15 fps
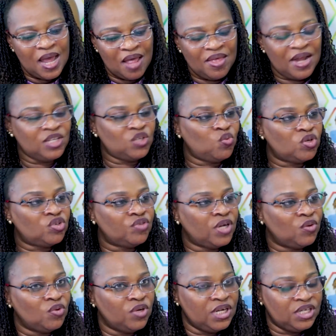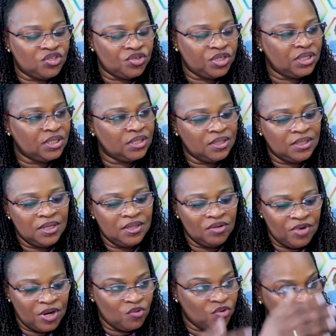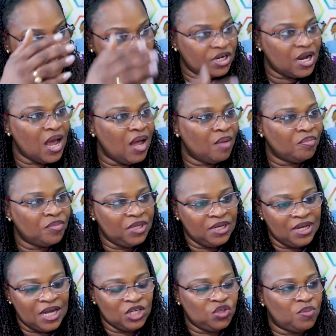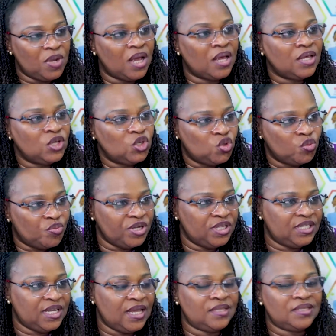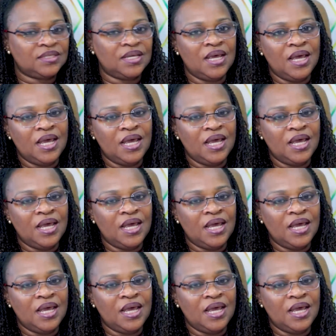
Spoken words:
and that is what regulatory the regulatory arm in Lashma superintends,